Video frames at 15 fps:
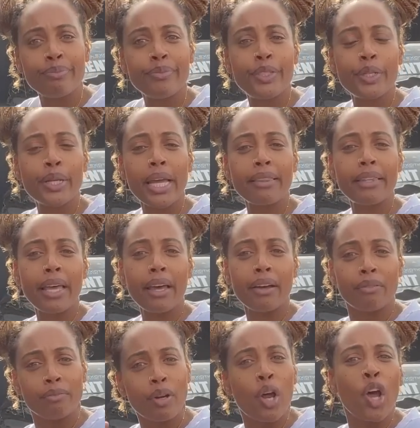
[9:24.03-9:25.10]
you get
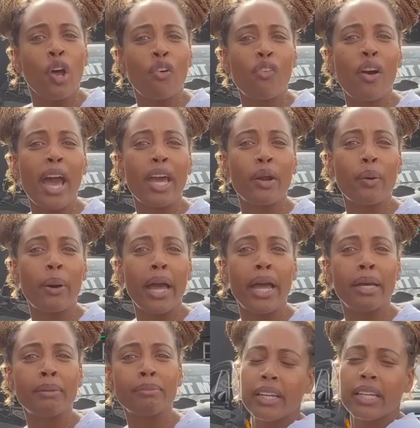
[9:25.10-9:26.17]
there right
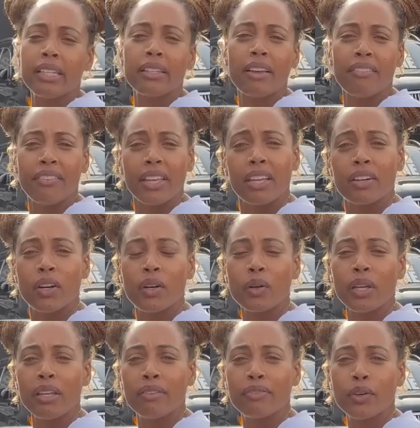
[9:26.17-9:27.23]
away. In the vehicle
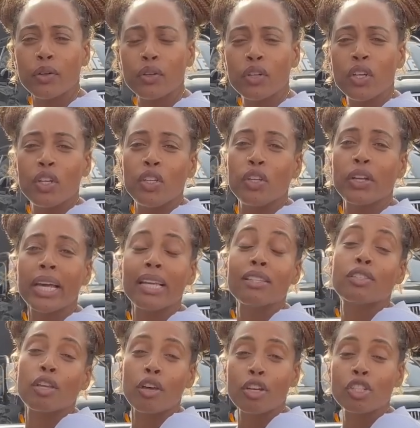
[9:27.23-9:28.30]
info, you can
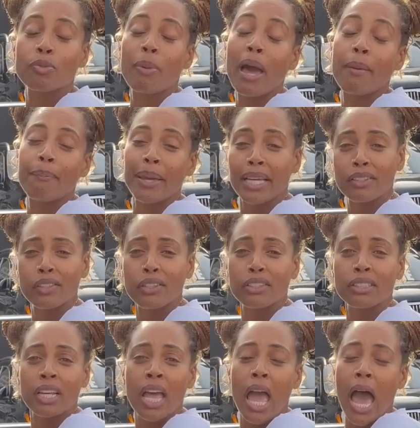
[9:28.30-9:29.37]
search by pictures.
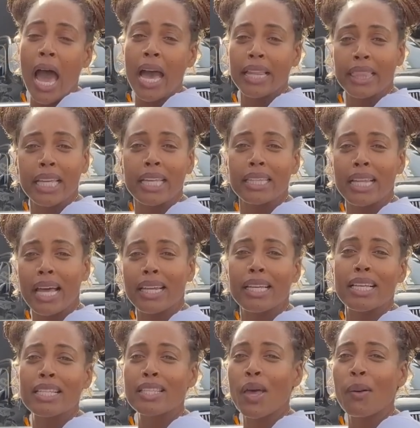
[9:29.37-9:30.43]
I think that
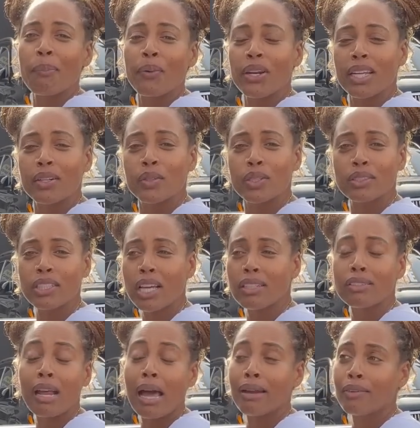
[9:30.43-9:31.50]
is a pretty cool
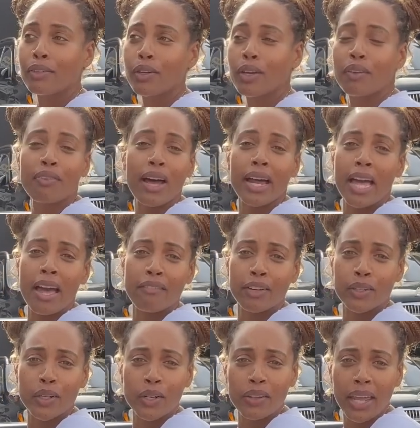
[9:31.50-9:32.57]
touch. I don't know if I'll ever
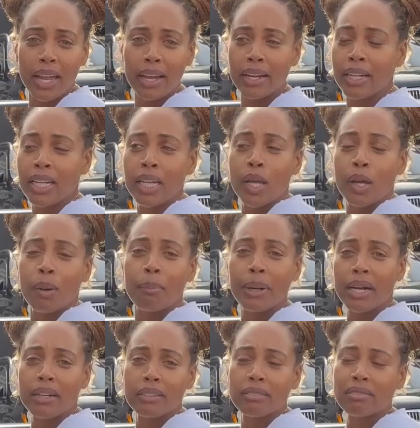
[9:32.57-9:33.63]
go there,
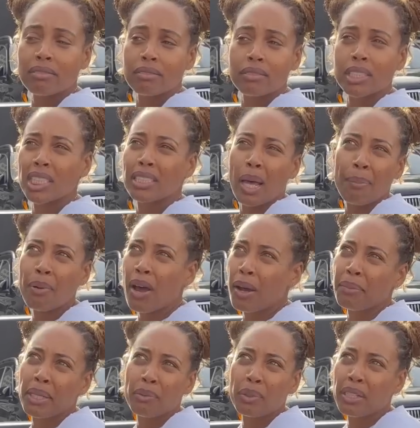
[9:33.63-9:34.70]
but because I
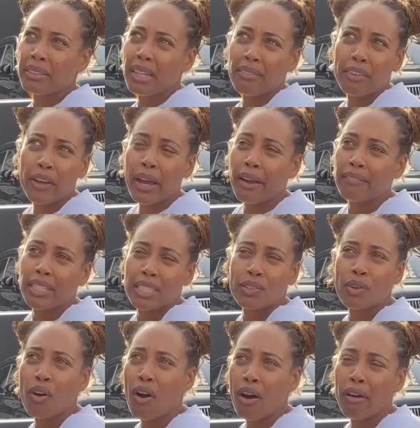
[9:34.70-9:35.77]
probably will never have this
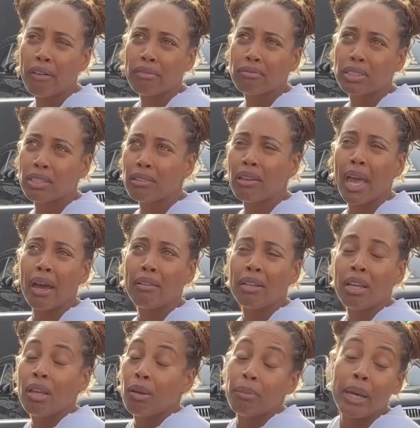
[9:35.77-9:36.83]
car, so yeah.
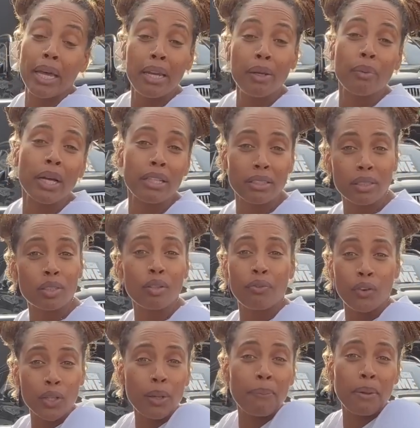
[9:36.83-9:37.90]
But anyways, so
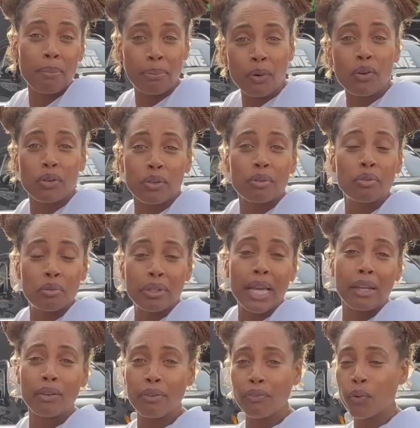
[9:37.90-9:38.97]
for the people who
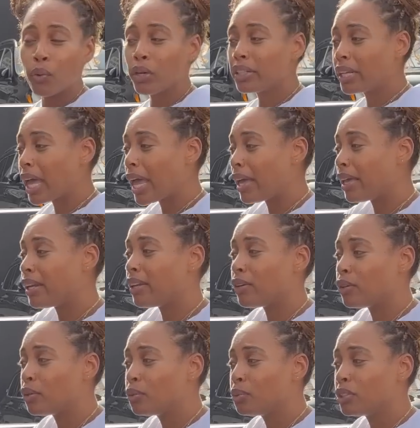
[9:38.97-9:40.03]
can afford and
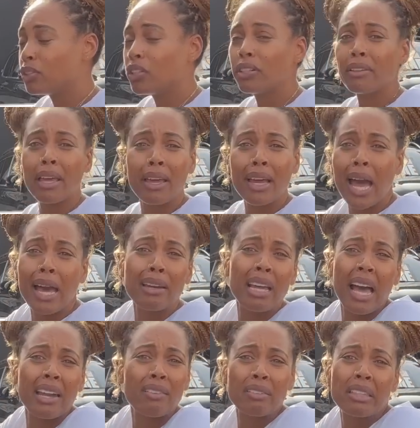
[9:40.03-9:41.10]
who would go there,
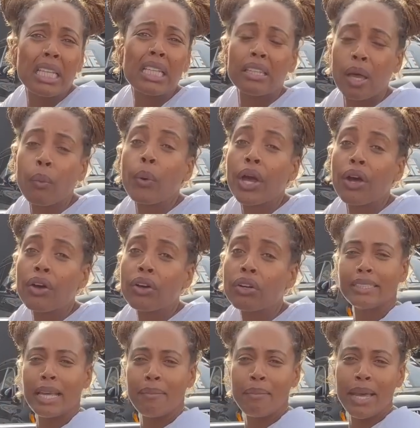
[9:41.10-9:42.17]
I don't think they will.
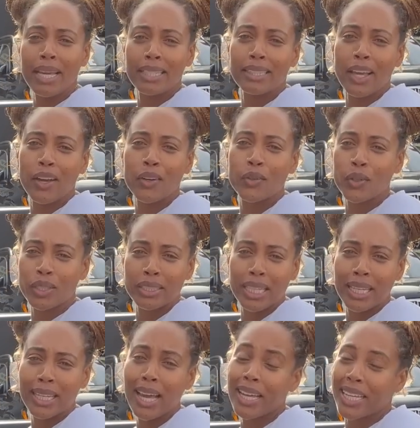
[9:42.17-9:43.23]
They made a cool
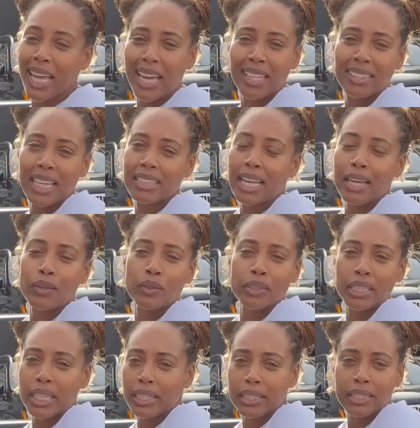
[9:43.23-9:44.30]
thing, again, that I don't
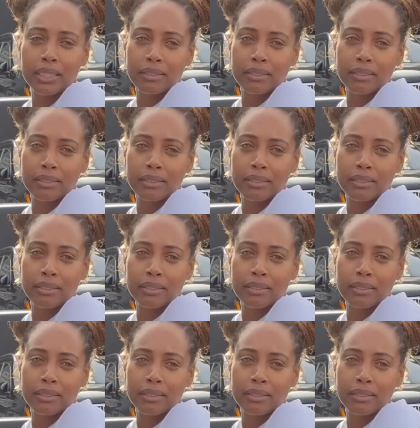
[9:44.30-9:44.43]
think